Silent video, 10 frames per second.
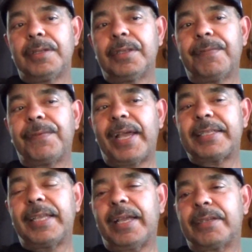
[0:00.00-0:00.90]
the fact
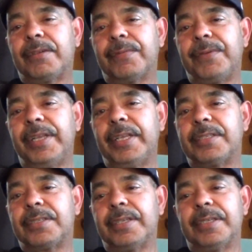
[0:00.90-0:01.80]
that graffiti
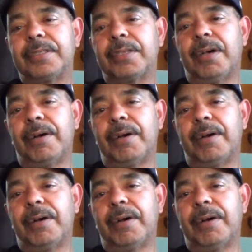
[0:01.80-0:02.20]
is